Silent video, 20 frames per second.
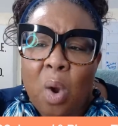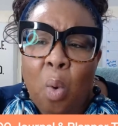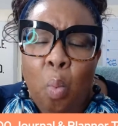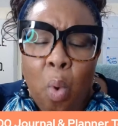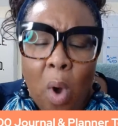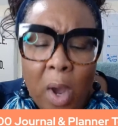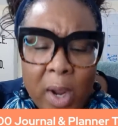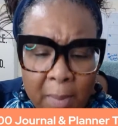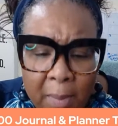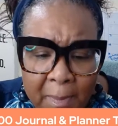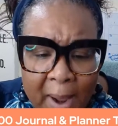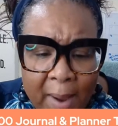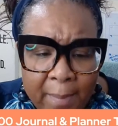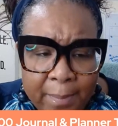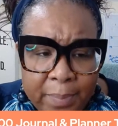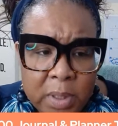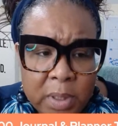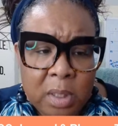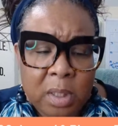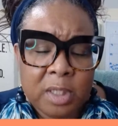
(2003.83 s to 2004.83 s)
one of my
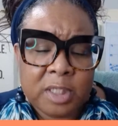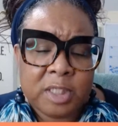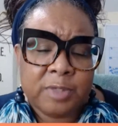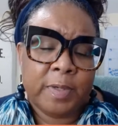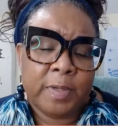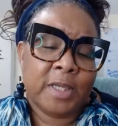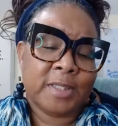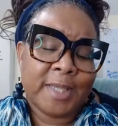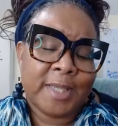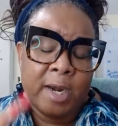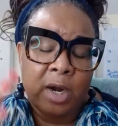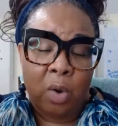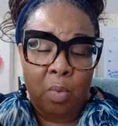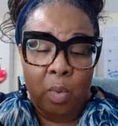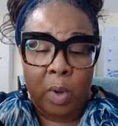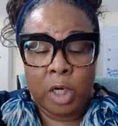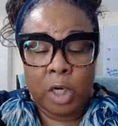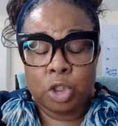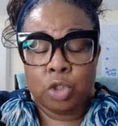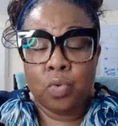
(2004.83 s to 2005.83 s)
books because I didn't
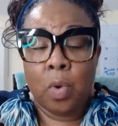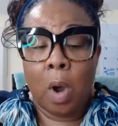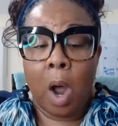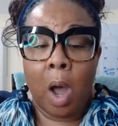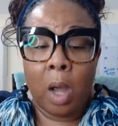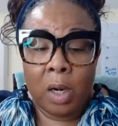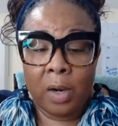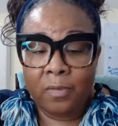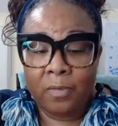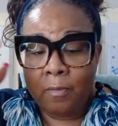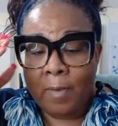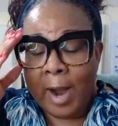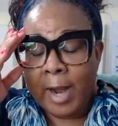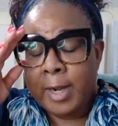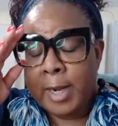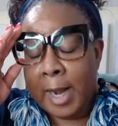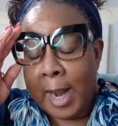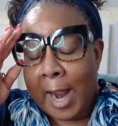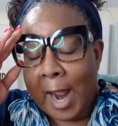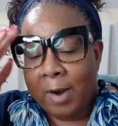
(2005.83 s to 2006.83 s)
want to do all of them right
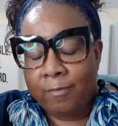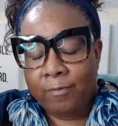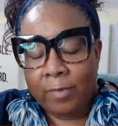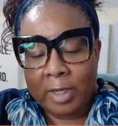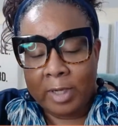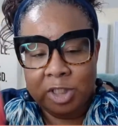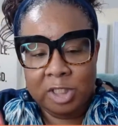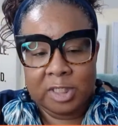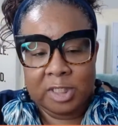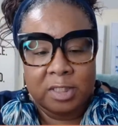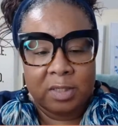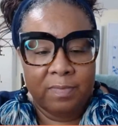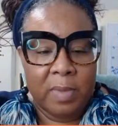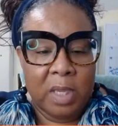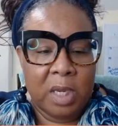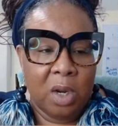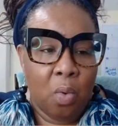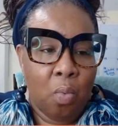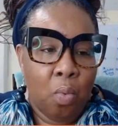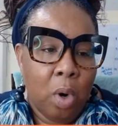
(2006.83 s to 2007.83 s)
now. I just
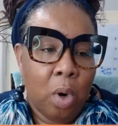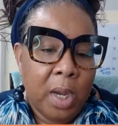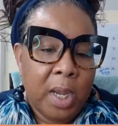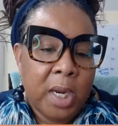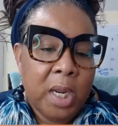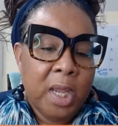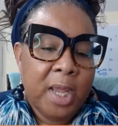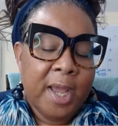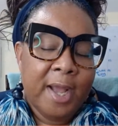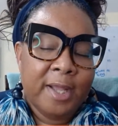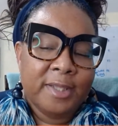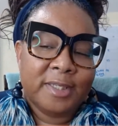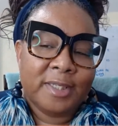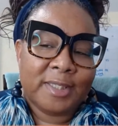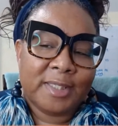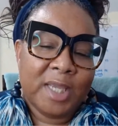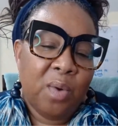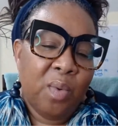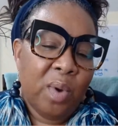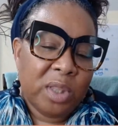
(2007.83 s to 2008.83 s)
submitted one to
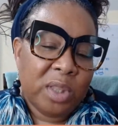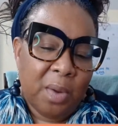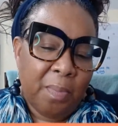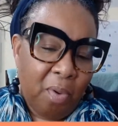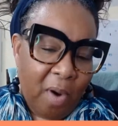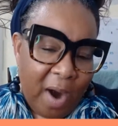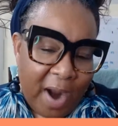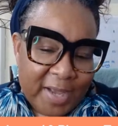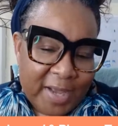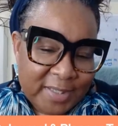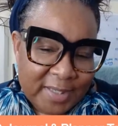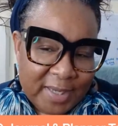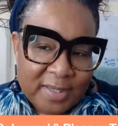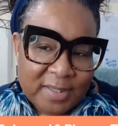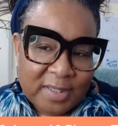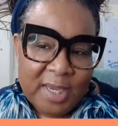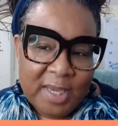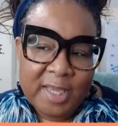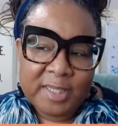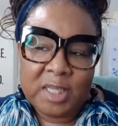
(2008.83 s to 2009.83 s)
see what the
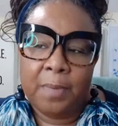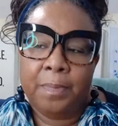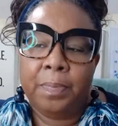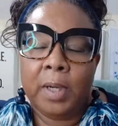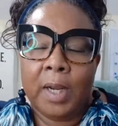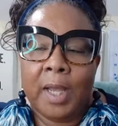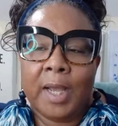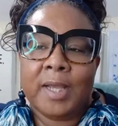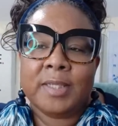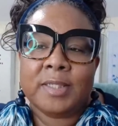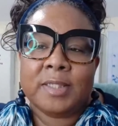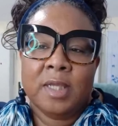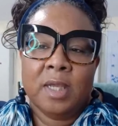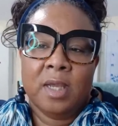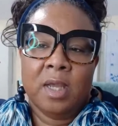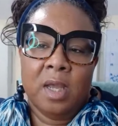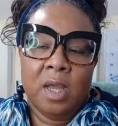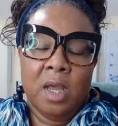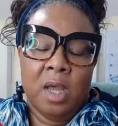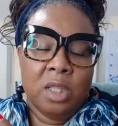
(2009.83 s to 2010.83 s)
process is. And plus,
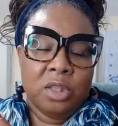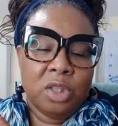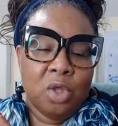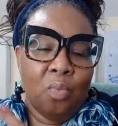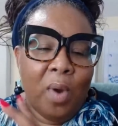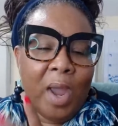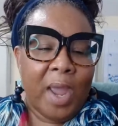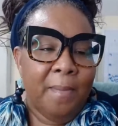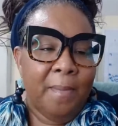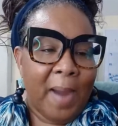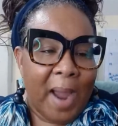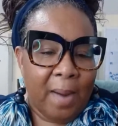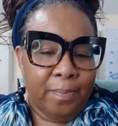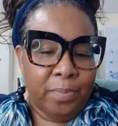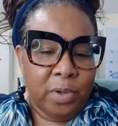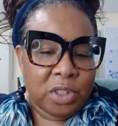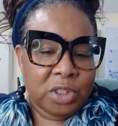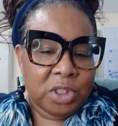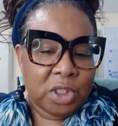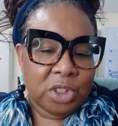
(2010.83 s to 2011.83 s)
the way my
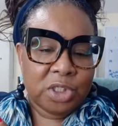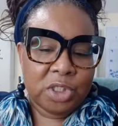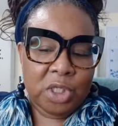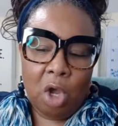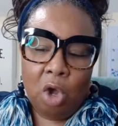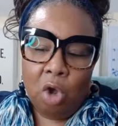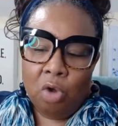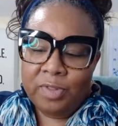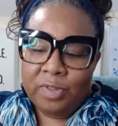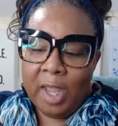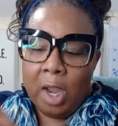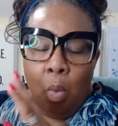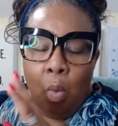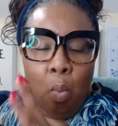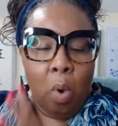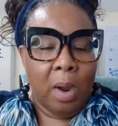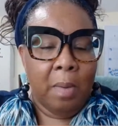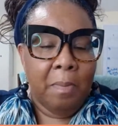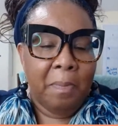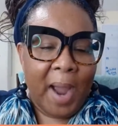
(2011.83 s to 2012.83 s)
books are sold, they're
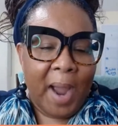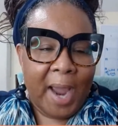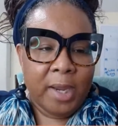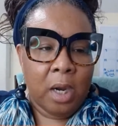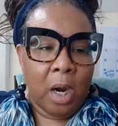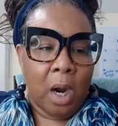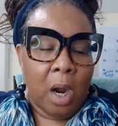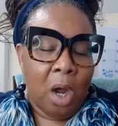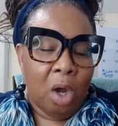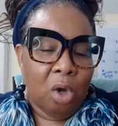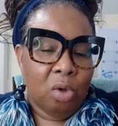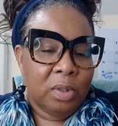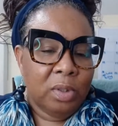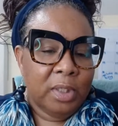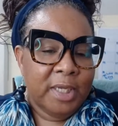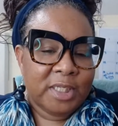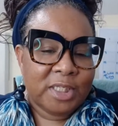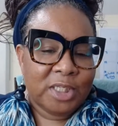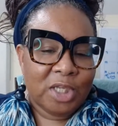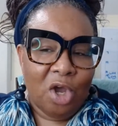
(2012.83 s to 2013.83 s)
one buyer
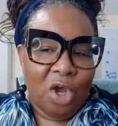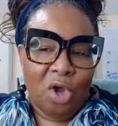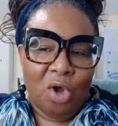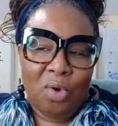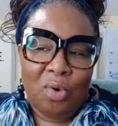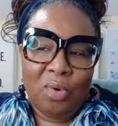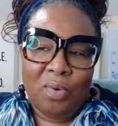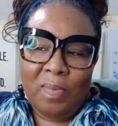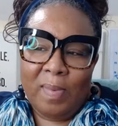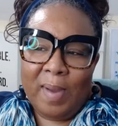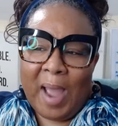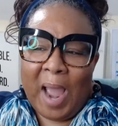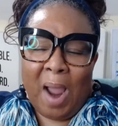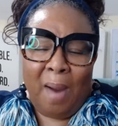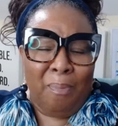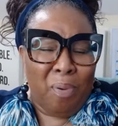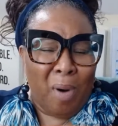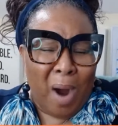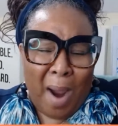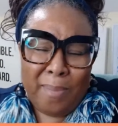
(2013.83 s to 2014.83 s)
only. So
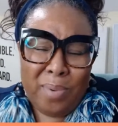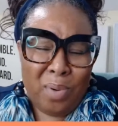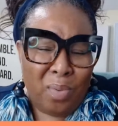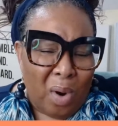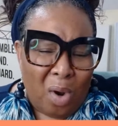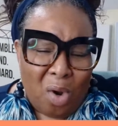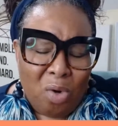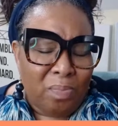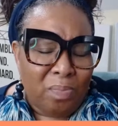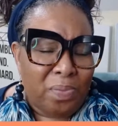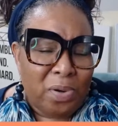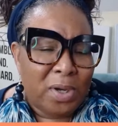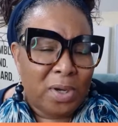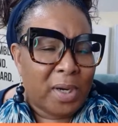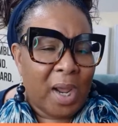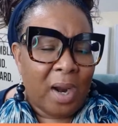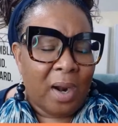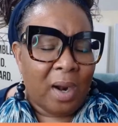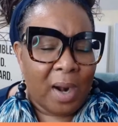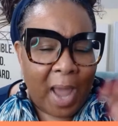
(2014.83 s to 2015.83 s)
I probably won't put
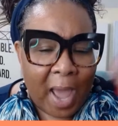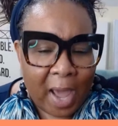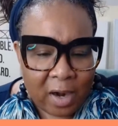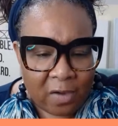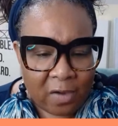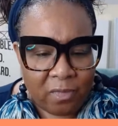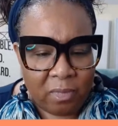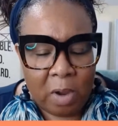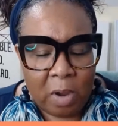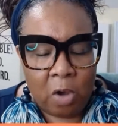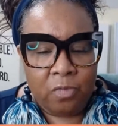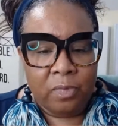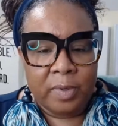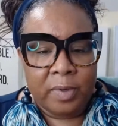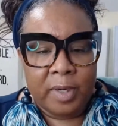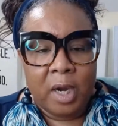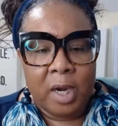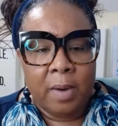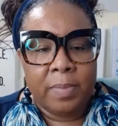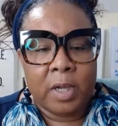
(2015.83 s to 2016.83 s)
a lot of them over
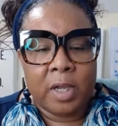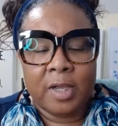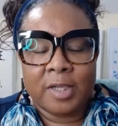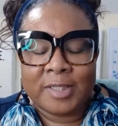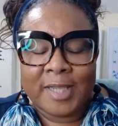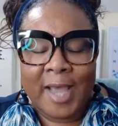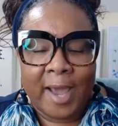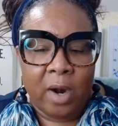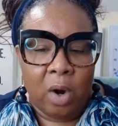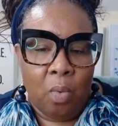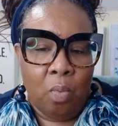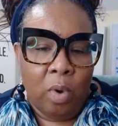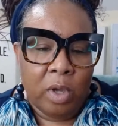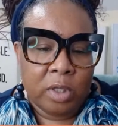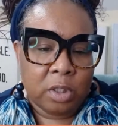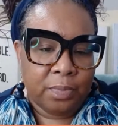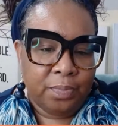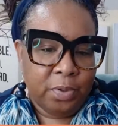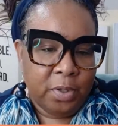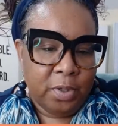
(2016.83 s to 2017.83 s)
there because I don't
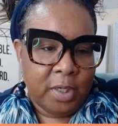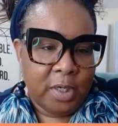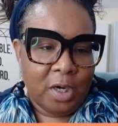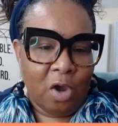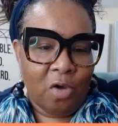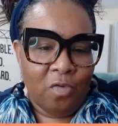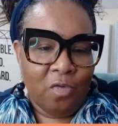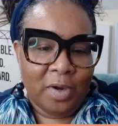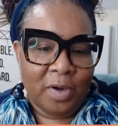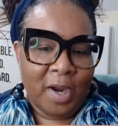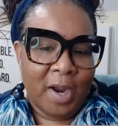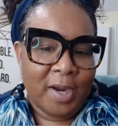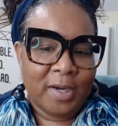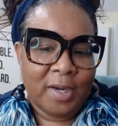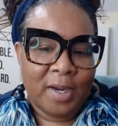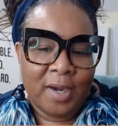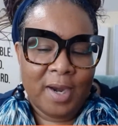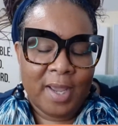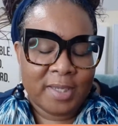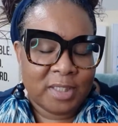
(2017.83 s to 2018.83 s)
want to put it over there and
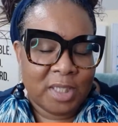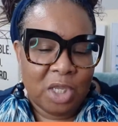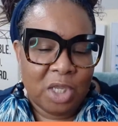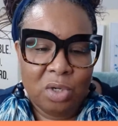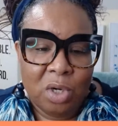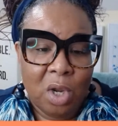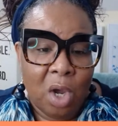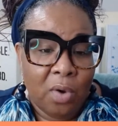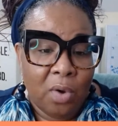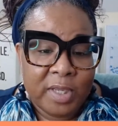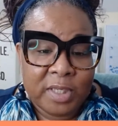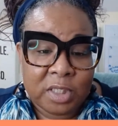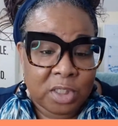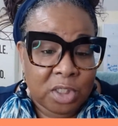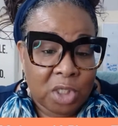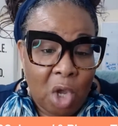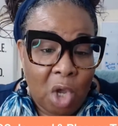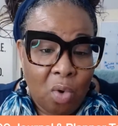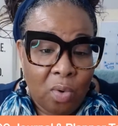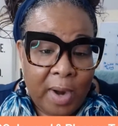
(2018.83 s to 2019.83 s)
then next thing you know, it's
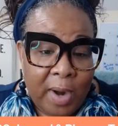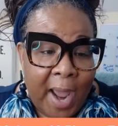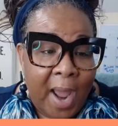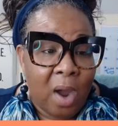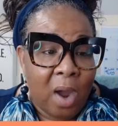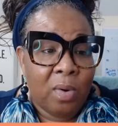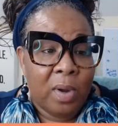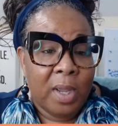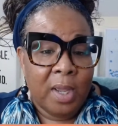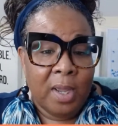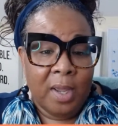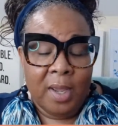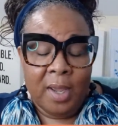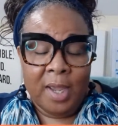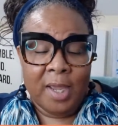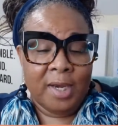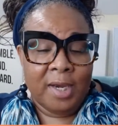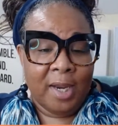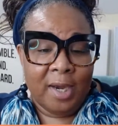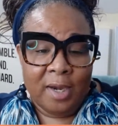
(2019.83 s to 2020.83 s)
sold out.
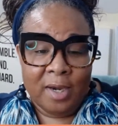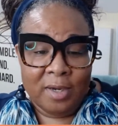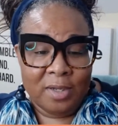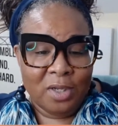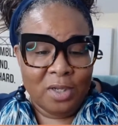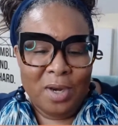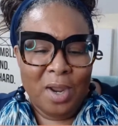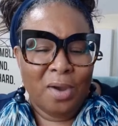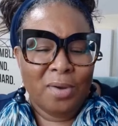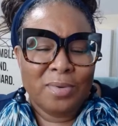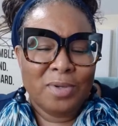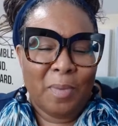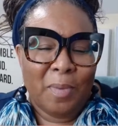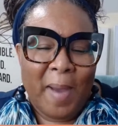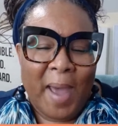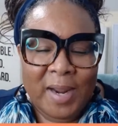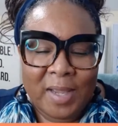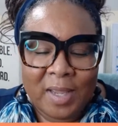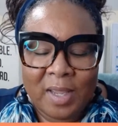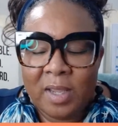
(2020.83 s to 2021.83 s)
And then,
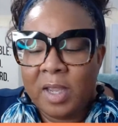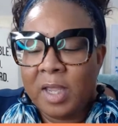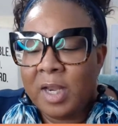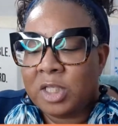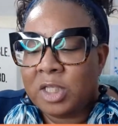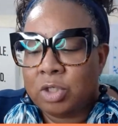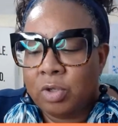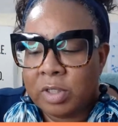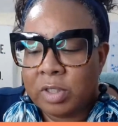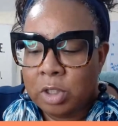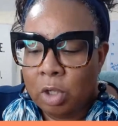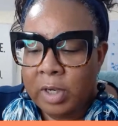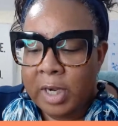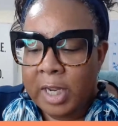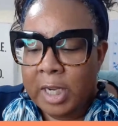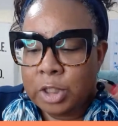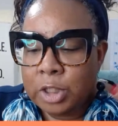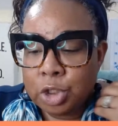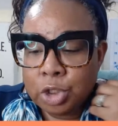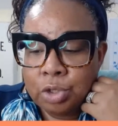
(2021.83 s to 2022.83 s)
nobody can get it. So there's no
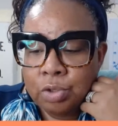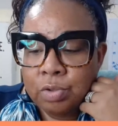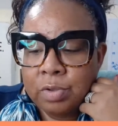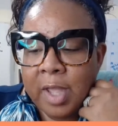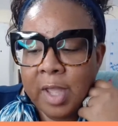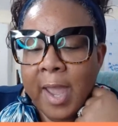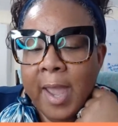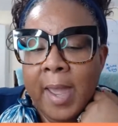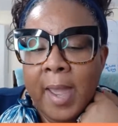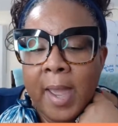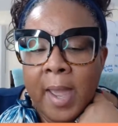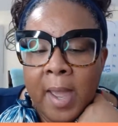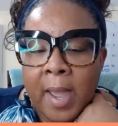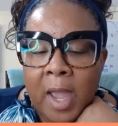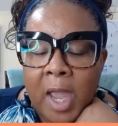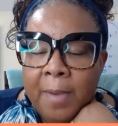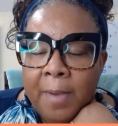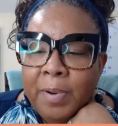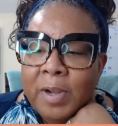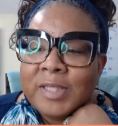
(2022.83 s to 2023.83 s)
need to do that.
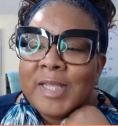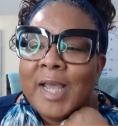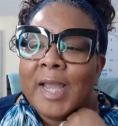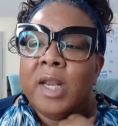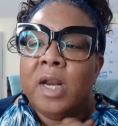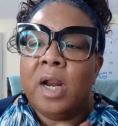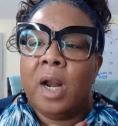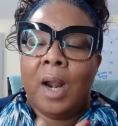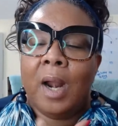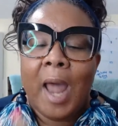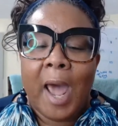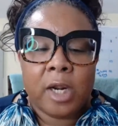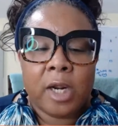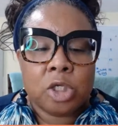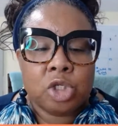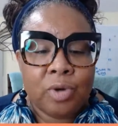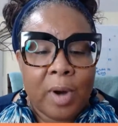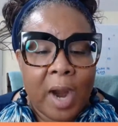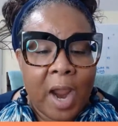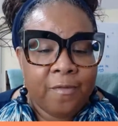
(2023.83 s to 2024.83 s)
And plus, I get a lot of
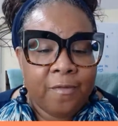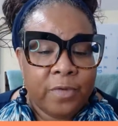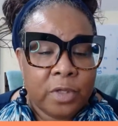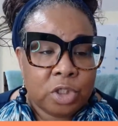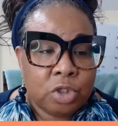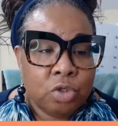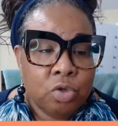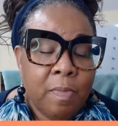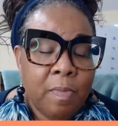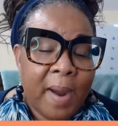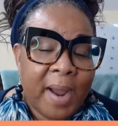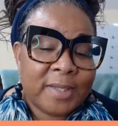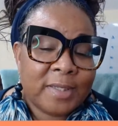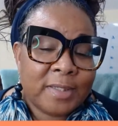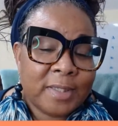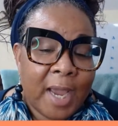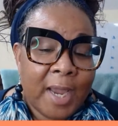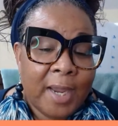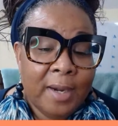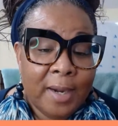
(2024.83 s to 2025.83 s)
traffic to my
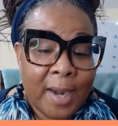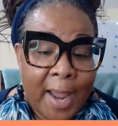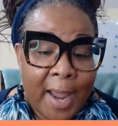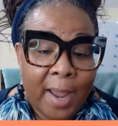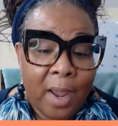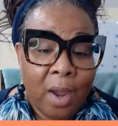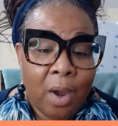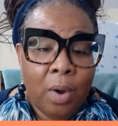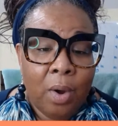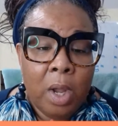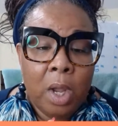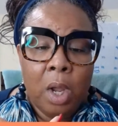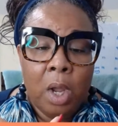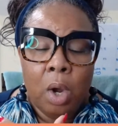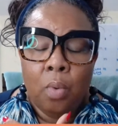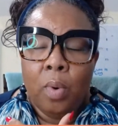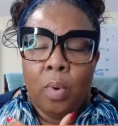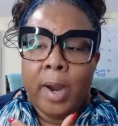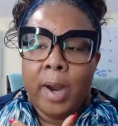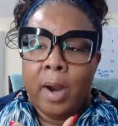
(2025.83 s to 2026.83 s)
site now
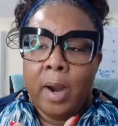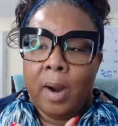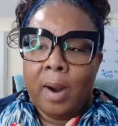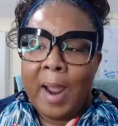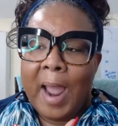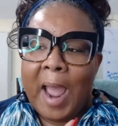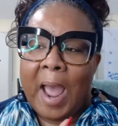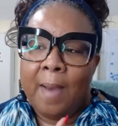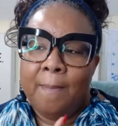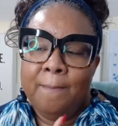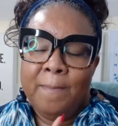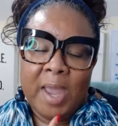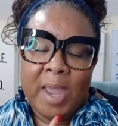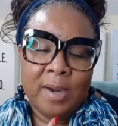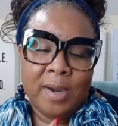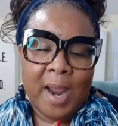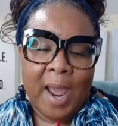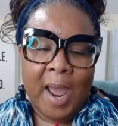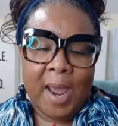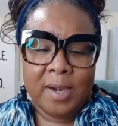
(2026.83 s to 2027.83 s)
where I may
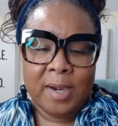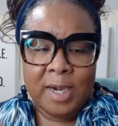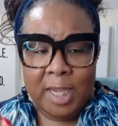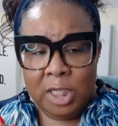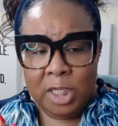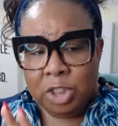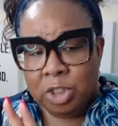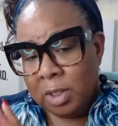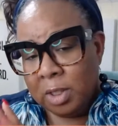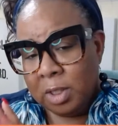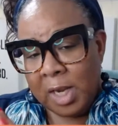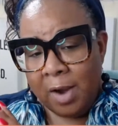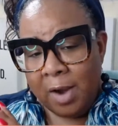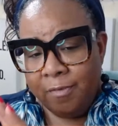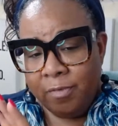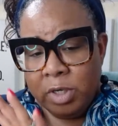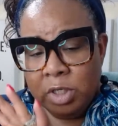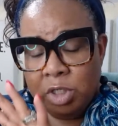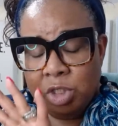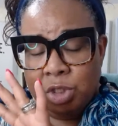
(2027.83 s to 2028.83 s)
not need to
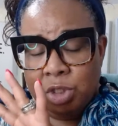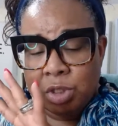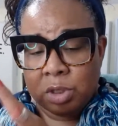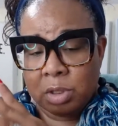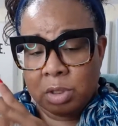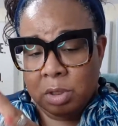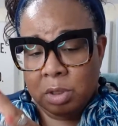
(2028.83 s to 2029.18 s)
leverage